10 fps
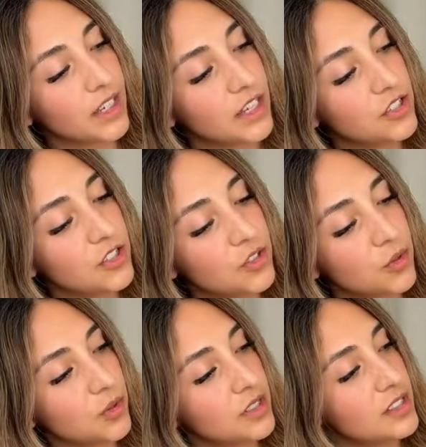Kitchen
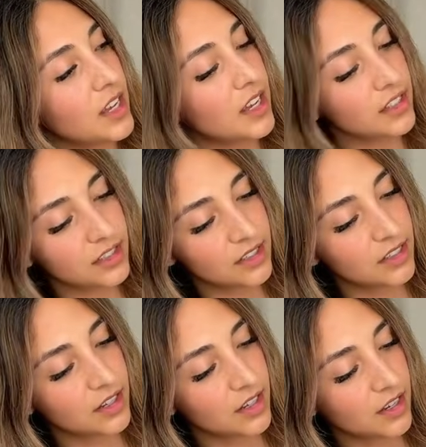Tool
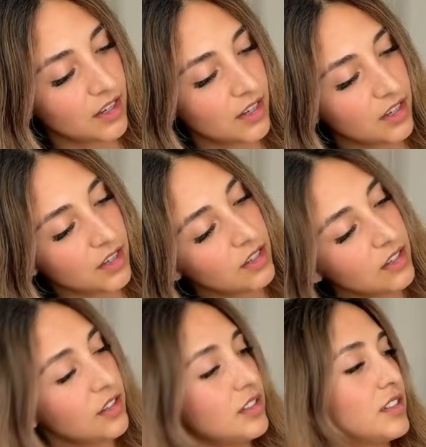Set.
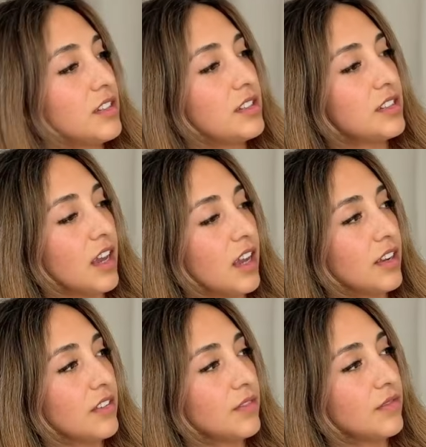Oh, it doesn't
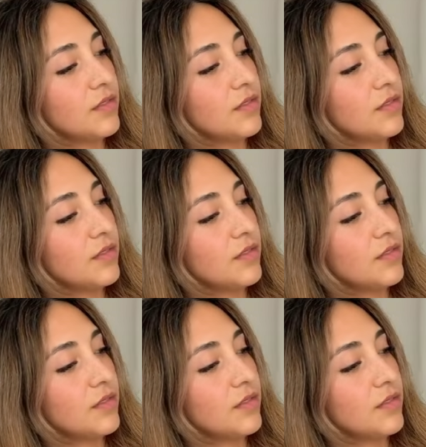say.